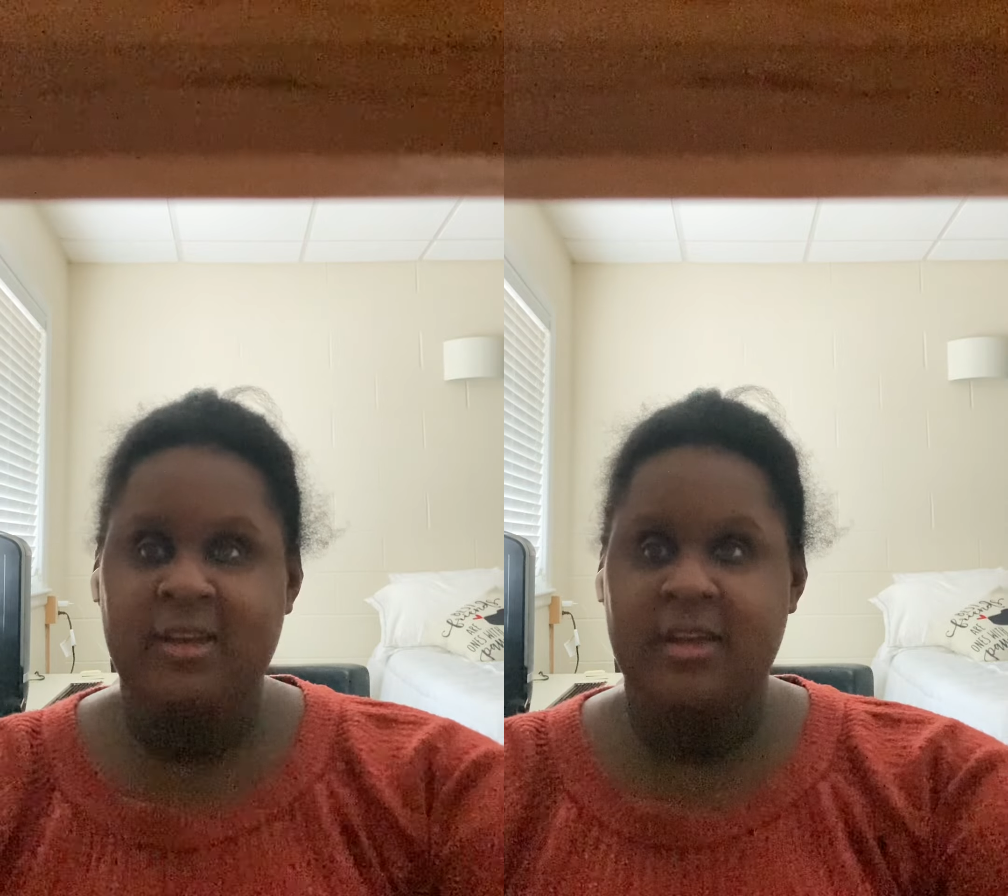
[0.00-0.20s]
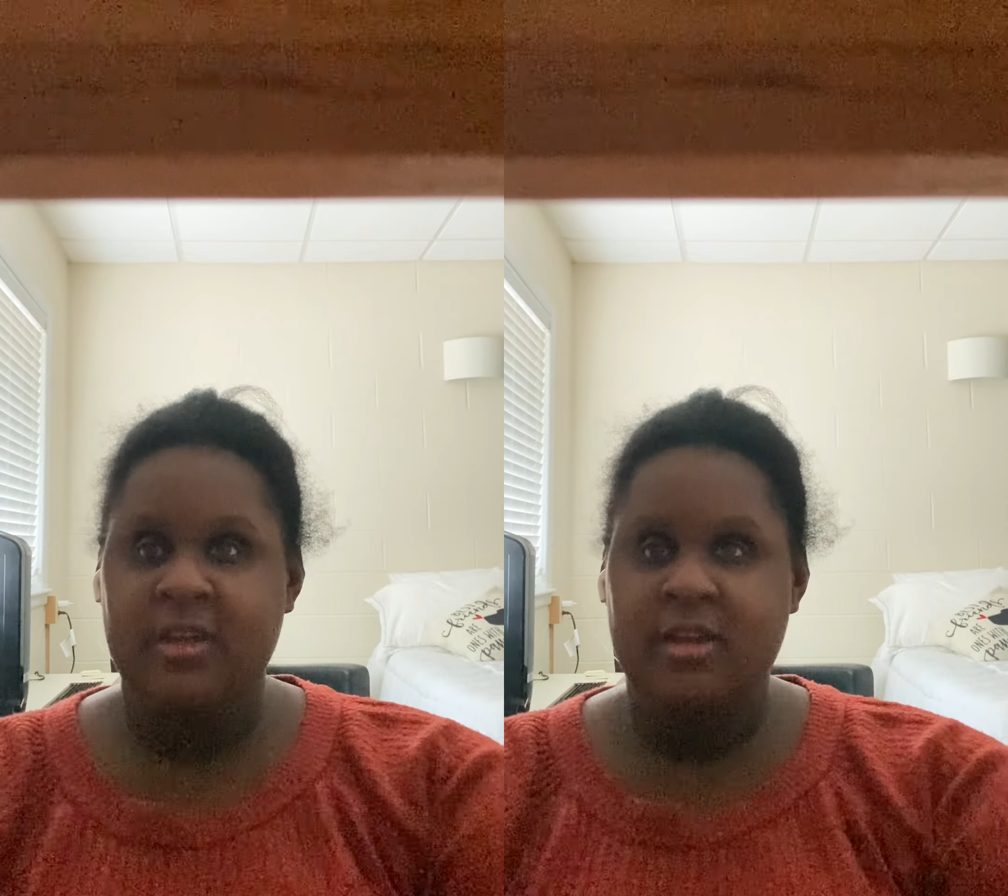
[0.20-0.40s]

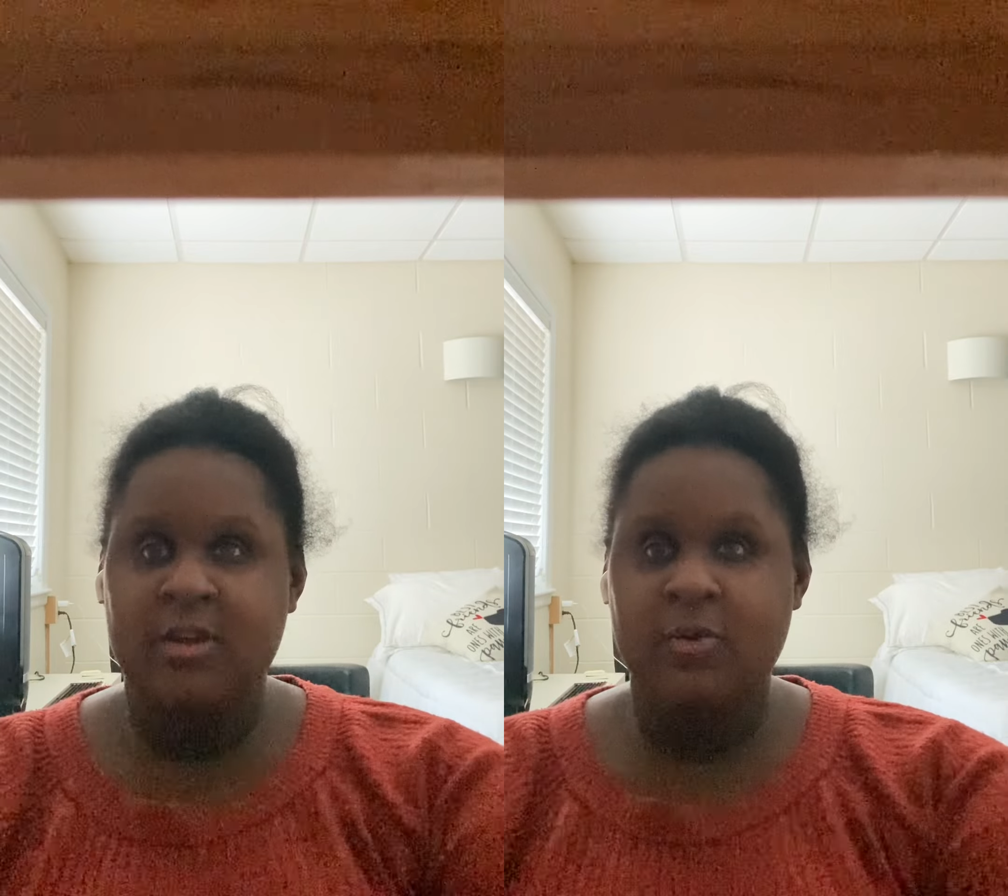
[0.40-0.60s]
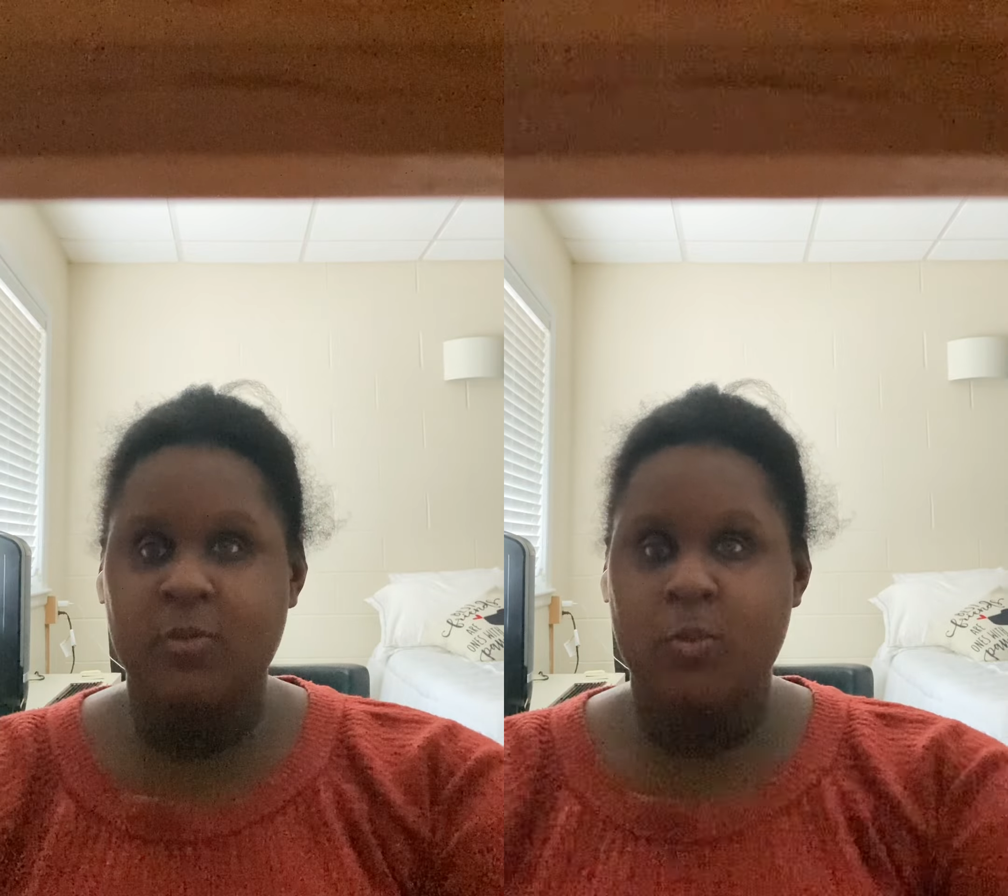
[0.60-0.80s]
a
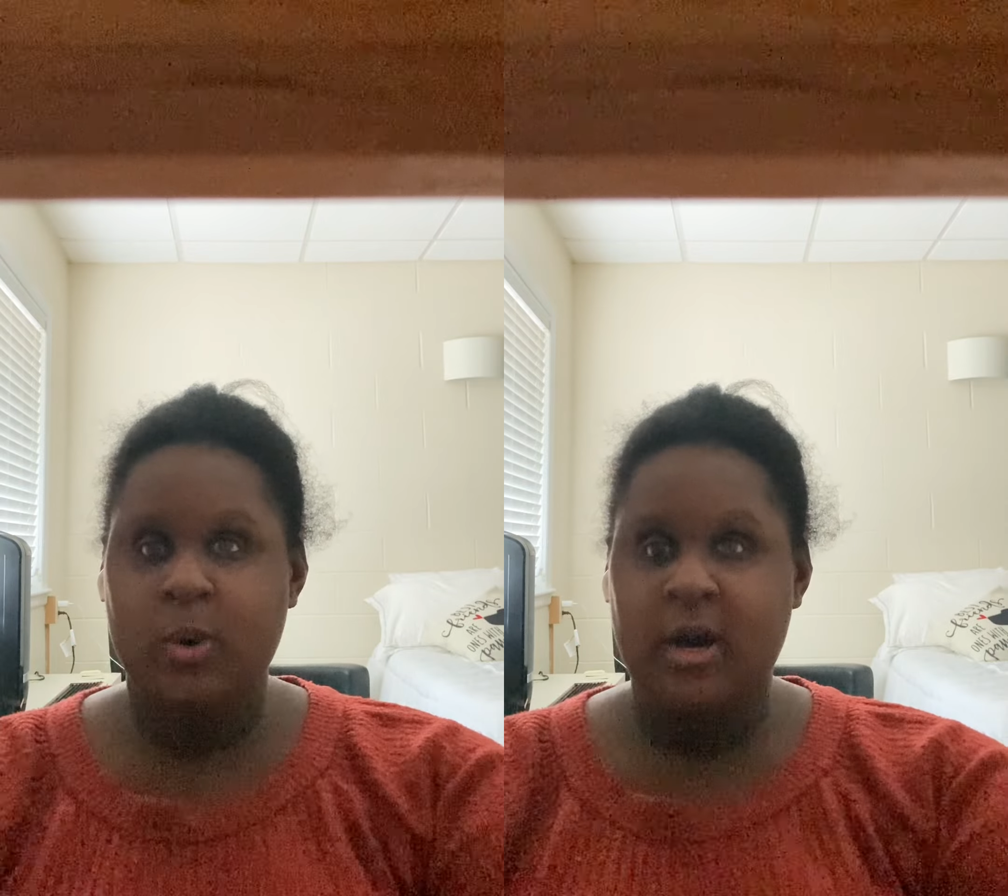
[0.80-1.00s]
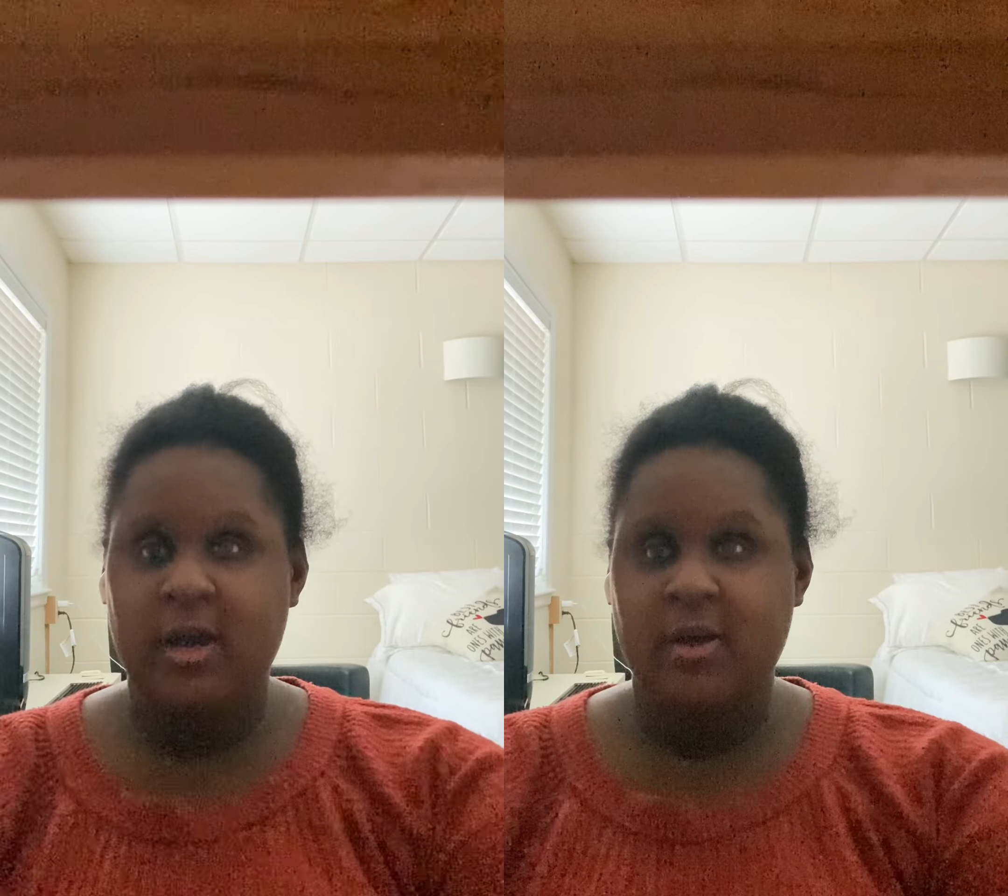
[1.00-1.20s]

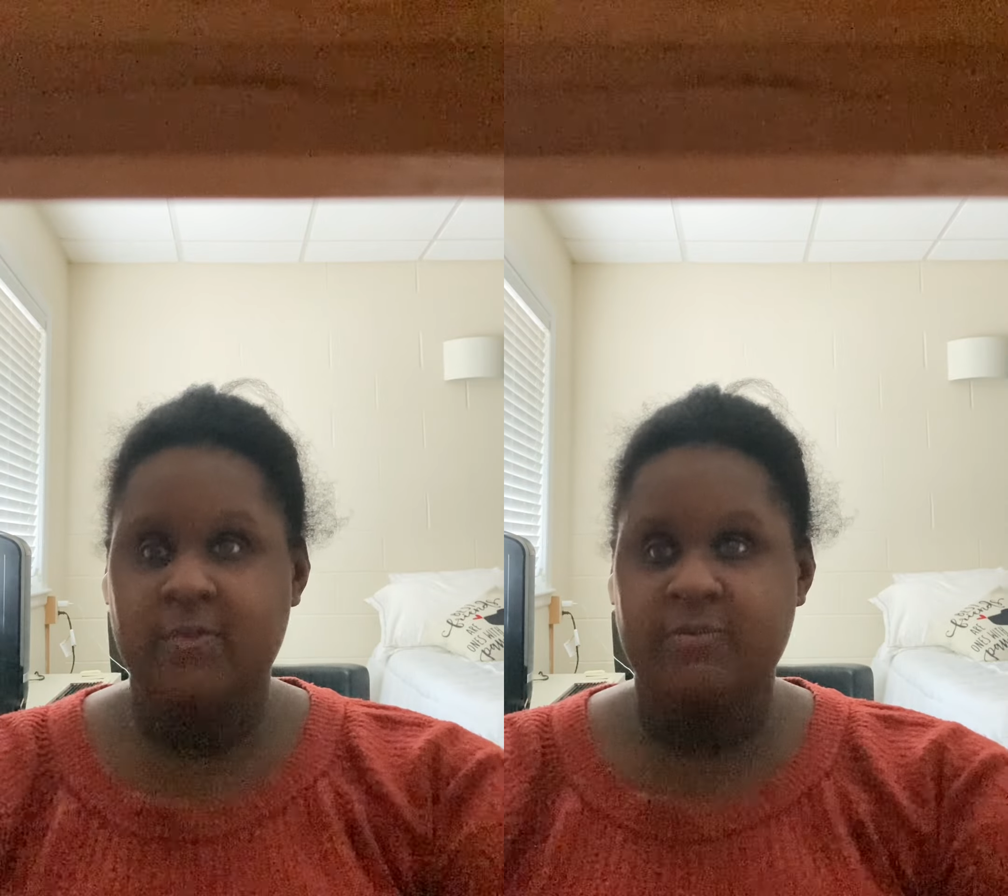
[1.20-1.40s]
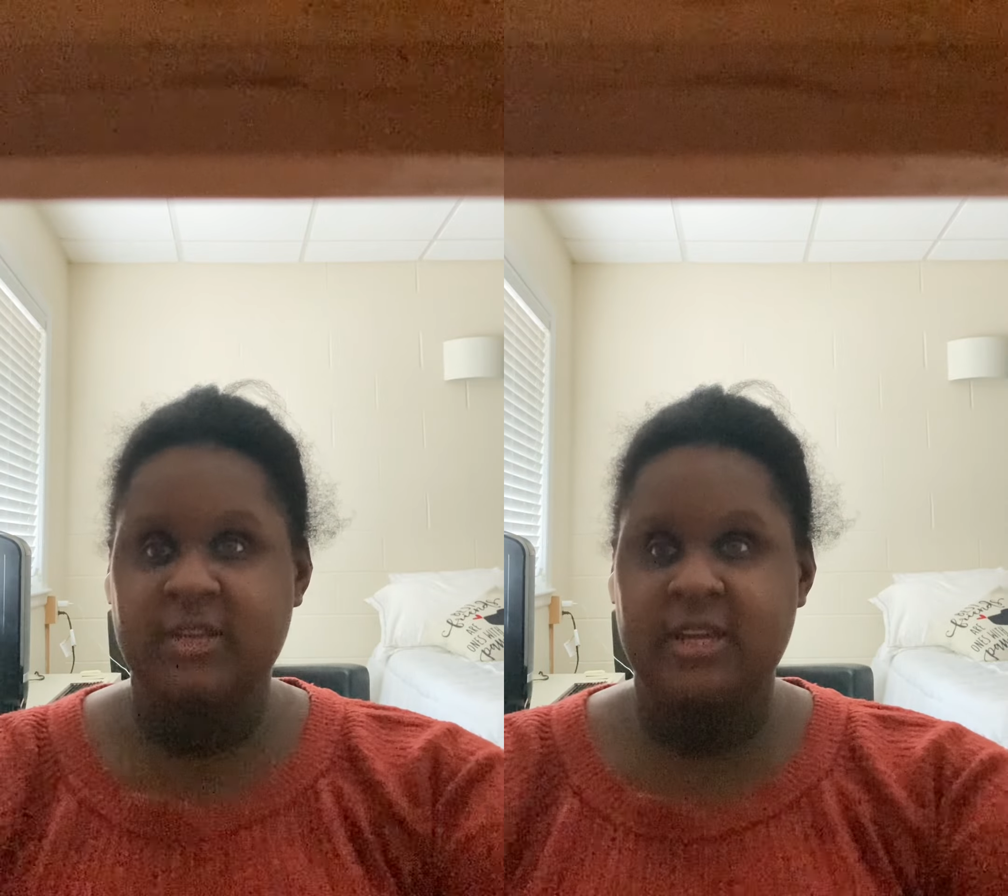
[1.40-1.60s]

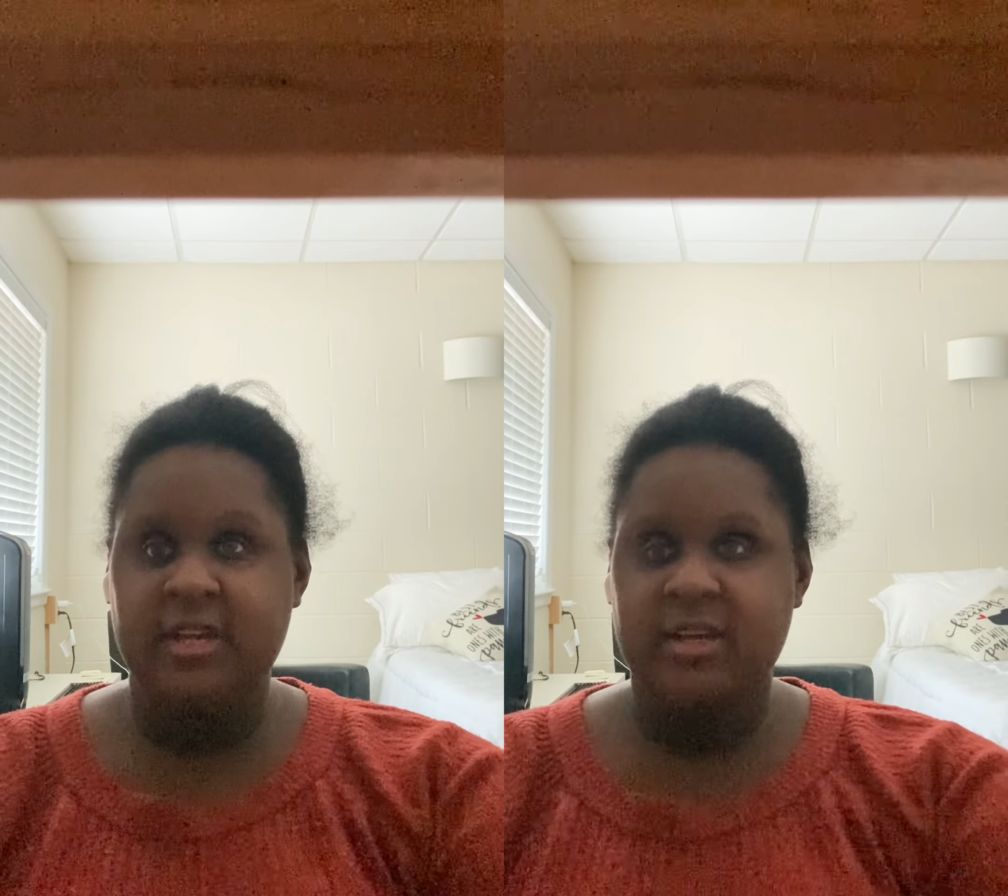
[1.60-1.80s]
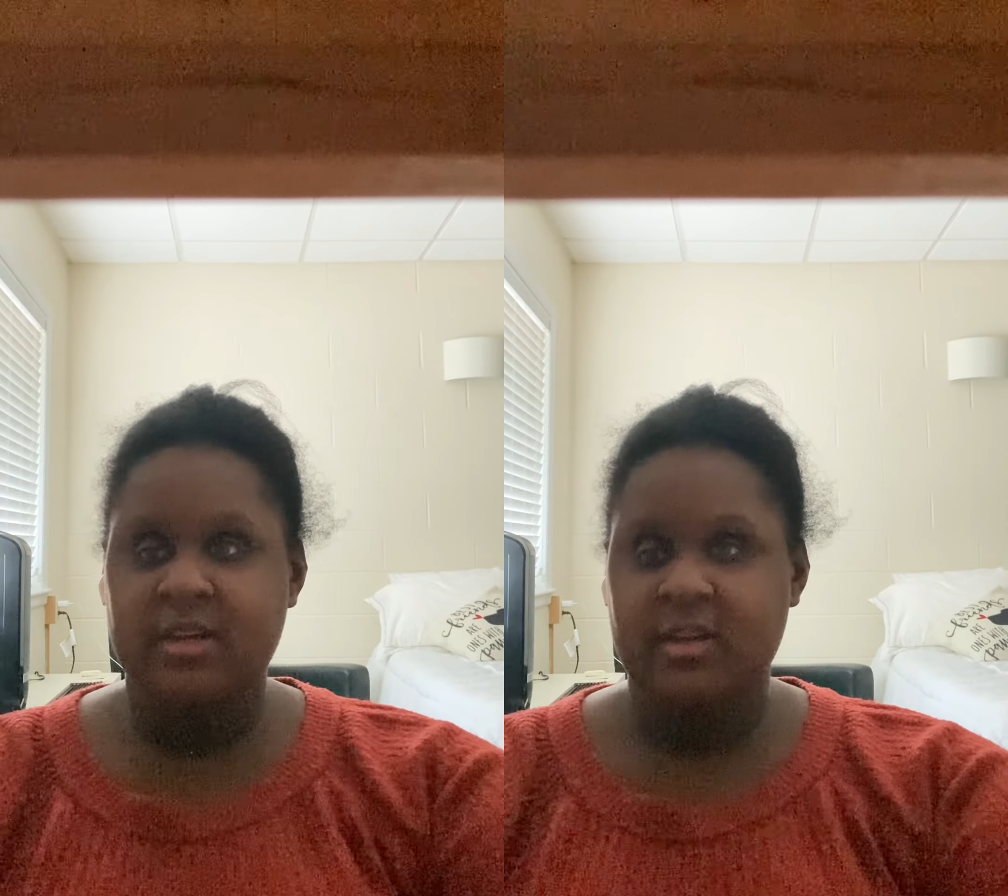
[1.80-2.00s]
wild
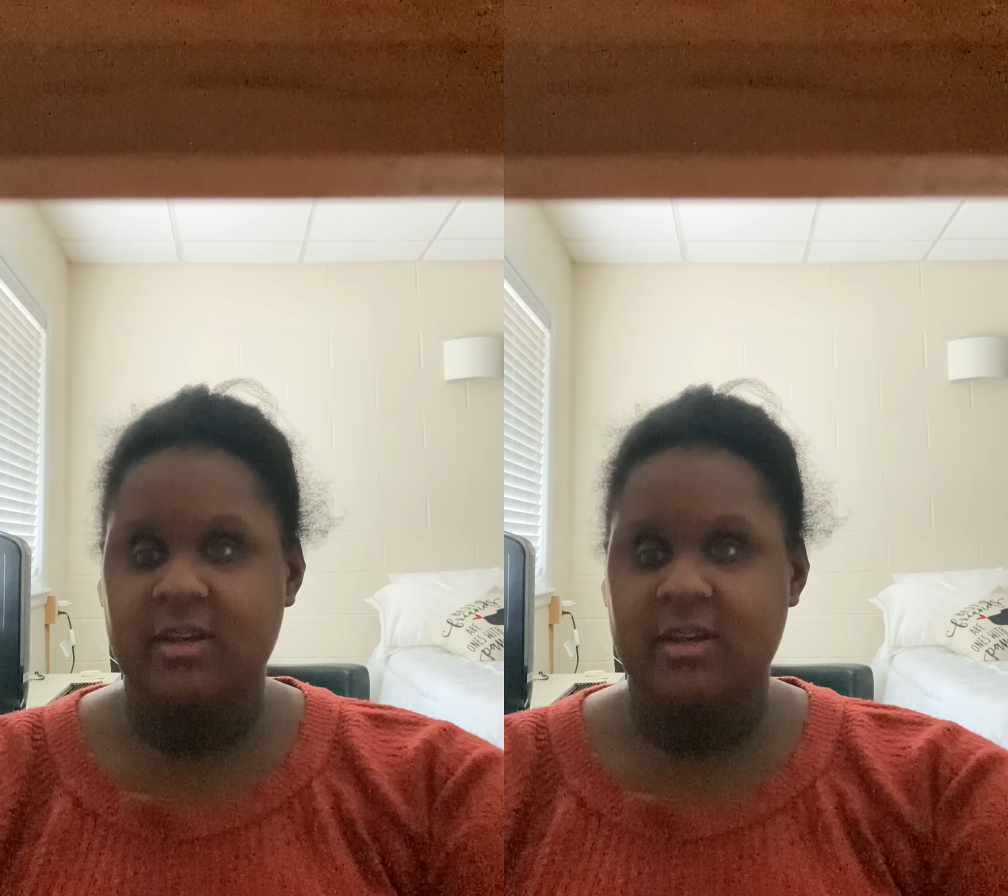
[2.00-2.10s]
day.